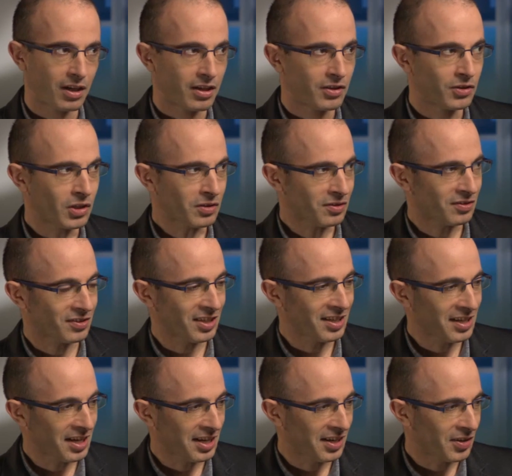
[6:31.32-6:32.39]
Not
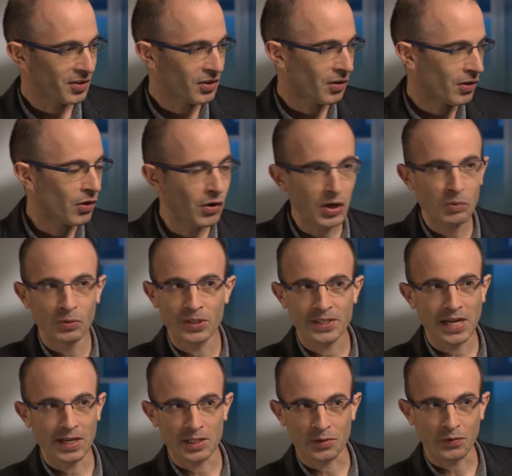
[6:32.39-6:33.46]
in a you know, Hollywood
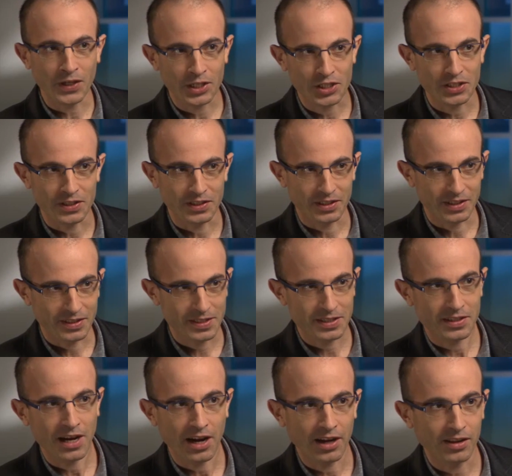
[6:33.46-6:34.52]
science fiction
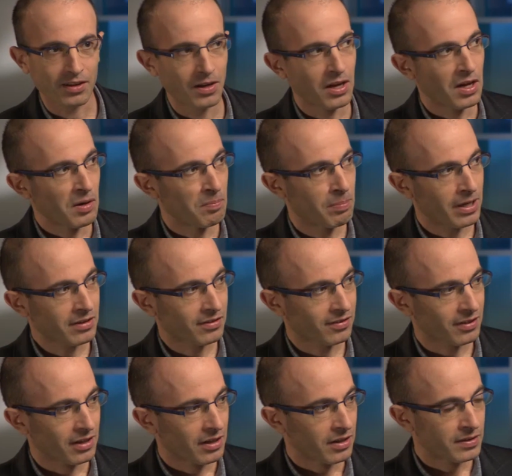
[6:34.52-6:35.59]
style,
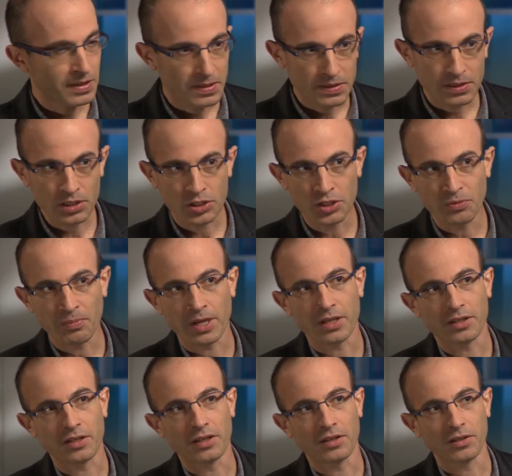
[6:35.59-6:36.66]
but decision
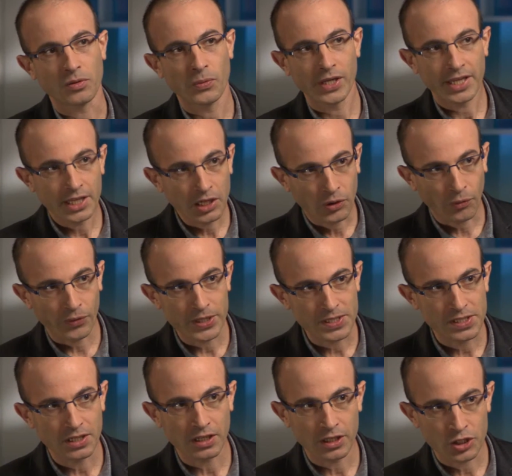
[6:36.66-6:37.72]
making will
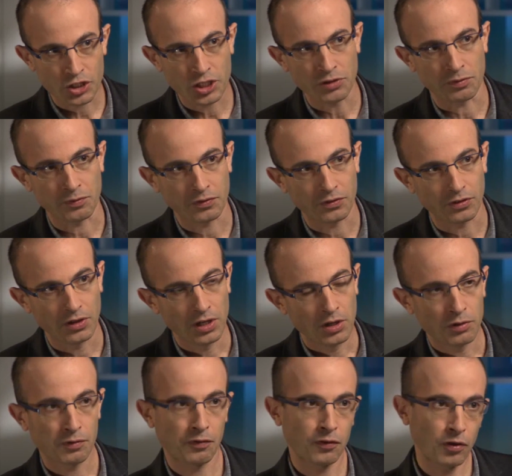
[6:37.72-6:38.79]
increasingly shift
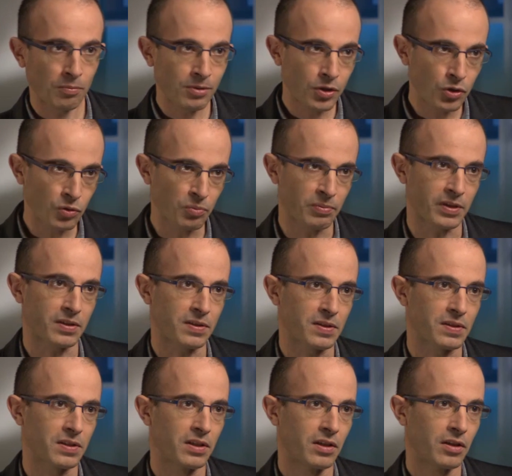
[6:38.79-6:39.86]
from
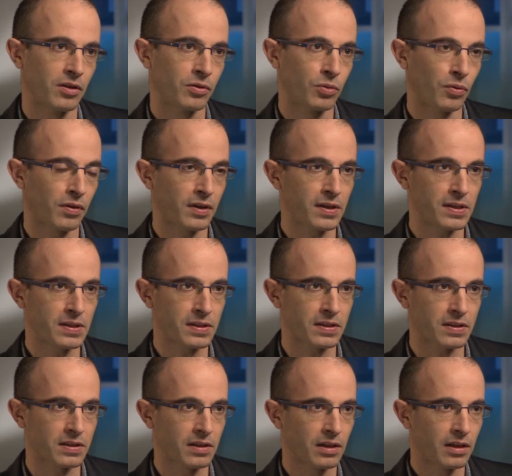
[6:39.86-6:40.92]
humans to
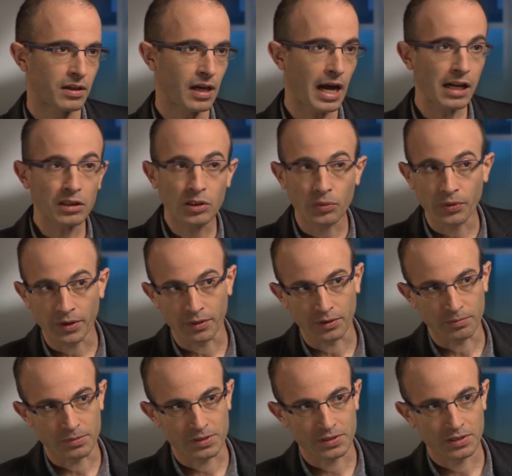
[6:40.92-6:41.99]
these
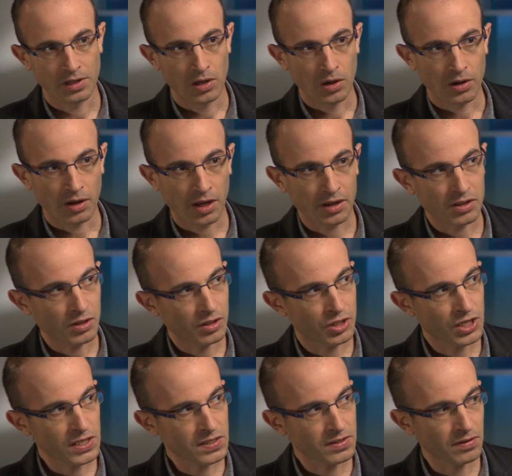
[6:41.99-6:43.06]
algorithms. And
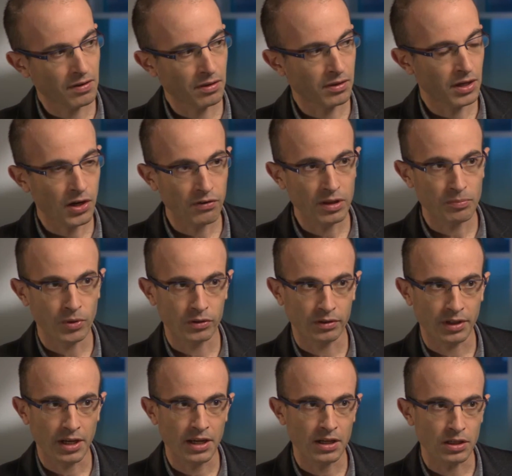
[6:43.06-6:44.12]
just as in the early
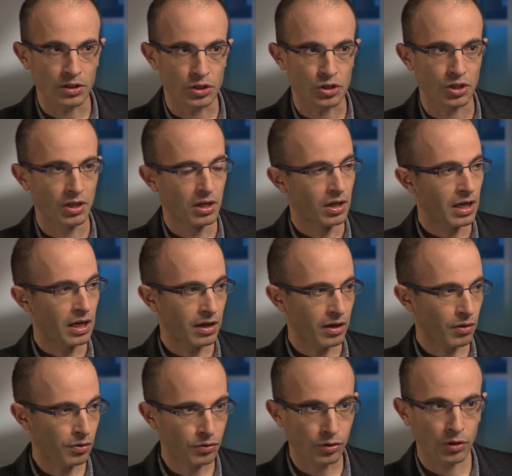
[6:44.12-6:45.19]
modern age,
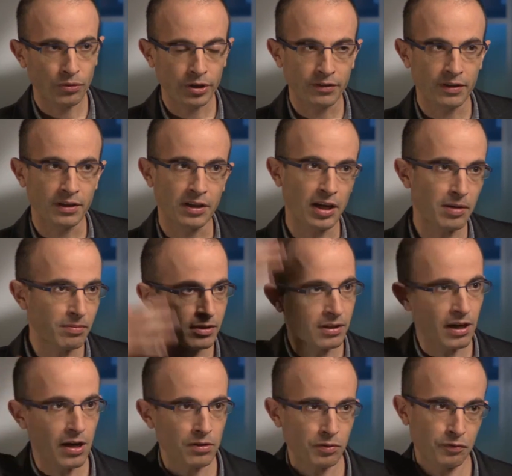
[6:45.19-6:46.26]
authority came
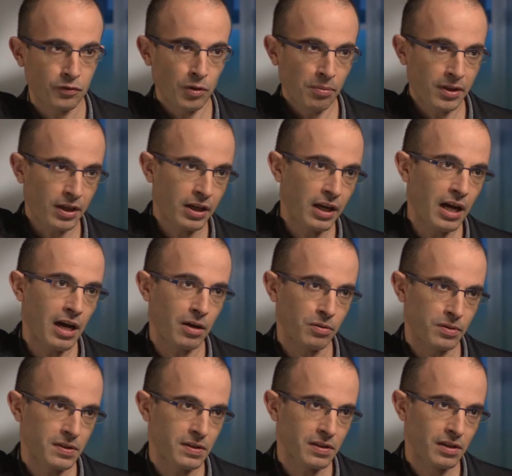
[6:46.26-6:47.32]
down from the
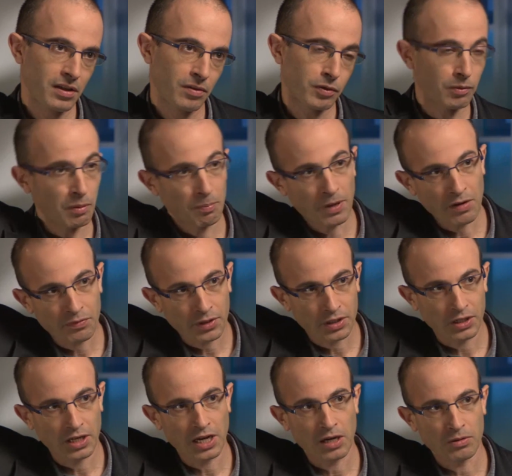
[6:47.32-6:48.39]
clouds, from above the
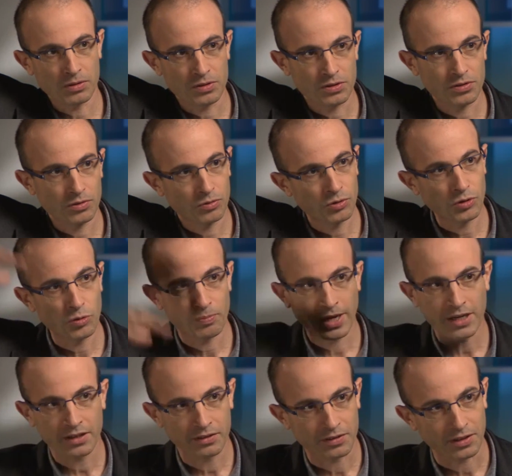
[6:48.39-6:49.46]
clouds to
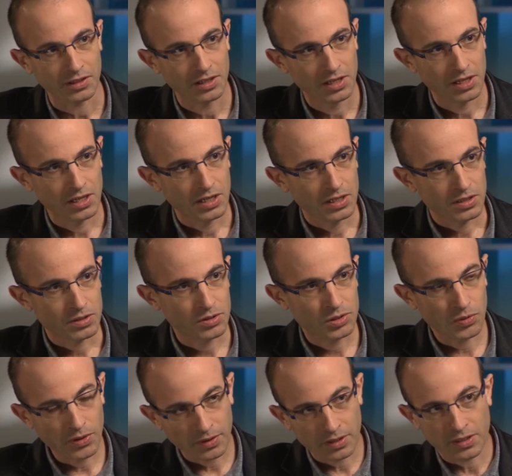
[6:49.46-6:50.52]
humanity,
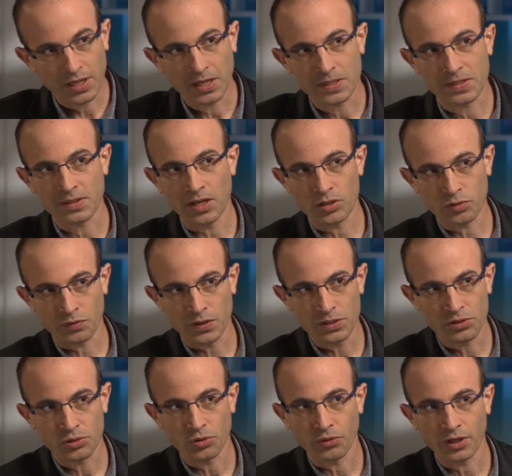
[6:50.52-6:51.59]
so in the next stage of
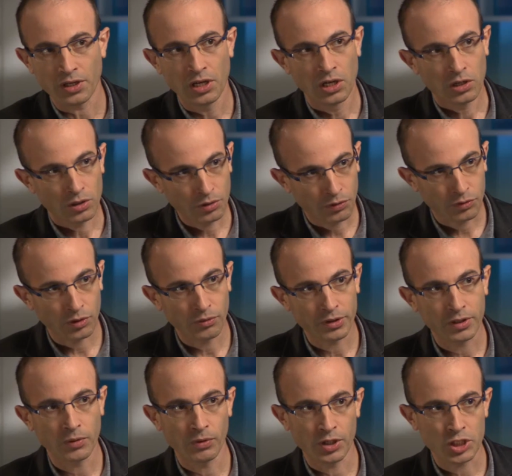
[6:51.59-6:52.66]
history,
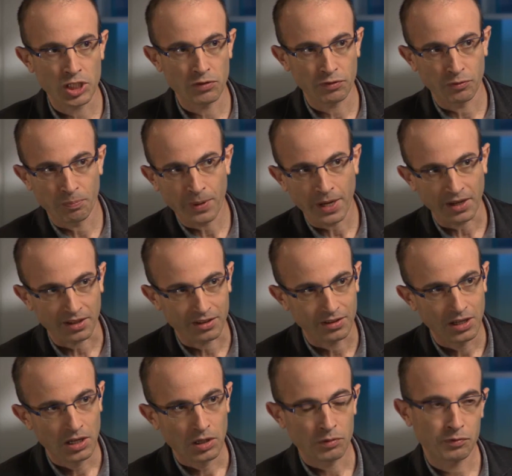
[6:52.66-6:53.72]
authority will shift back
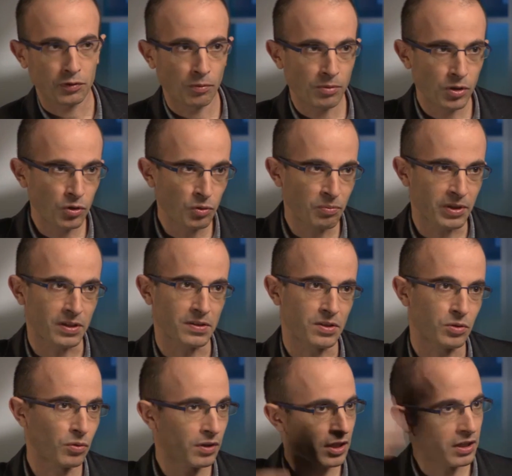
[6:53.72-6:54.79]
from humans
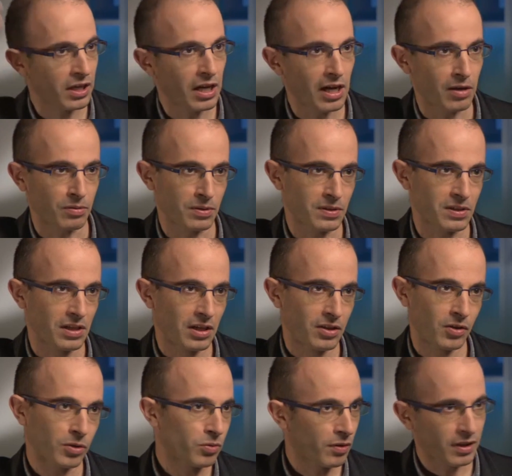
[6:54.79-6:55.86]
to the clouds,
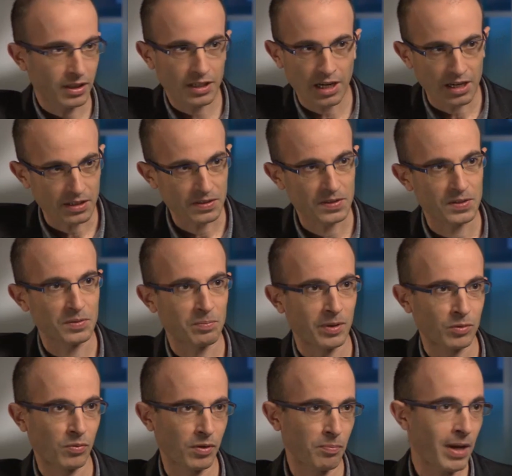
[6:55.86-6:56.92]
not to the gods,
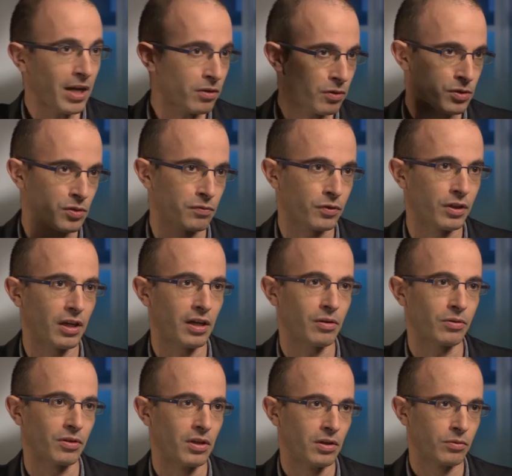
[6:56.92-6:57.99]
but to the Microsoft
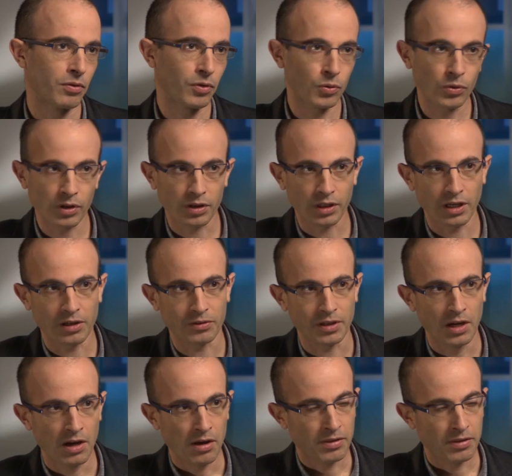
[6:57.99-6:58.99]
cloud, to the Google cloud.